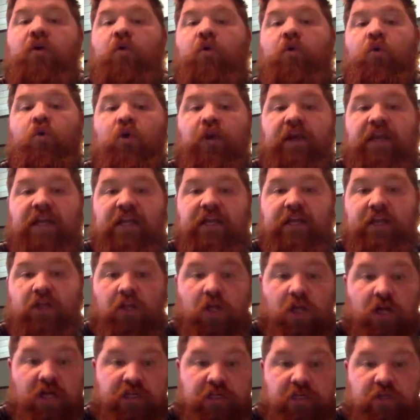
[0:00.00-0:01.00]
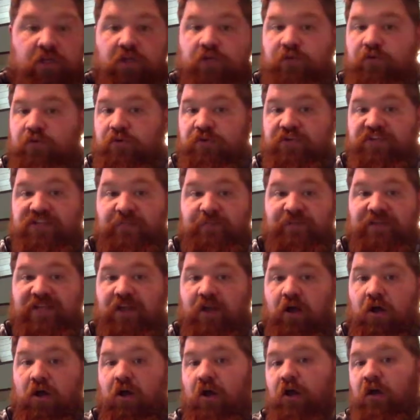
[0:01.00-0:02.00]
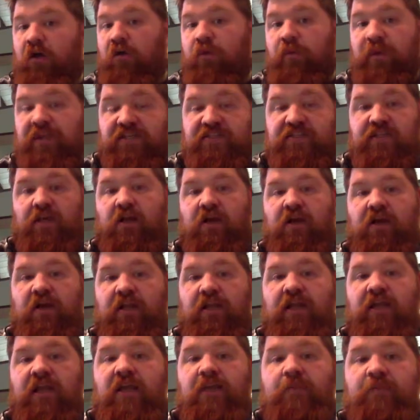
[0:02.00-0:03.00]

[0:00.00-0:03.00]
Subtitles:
or a clone or something always on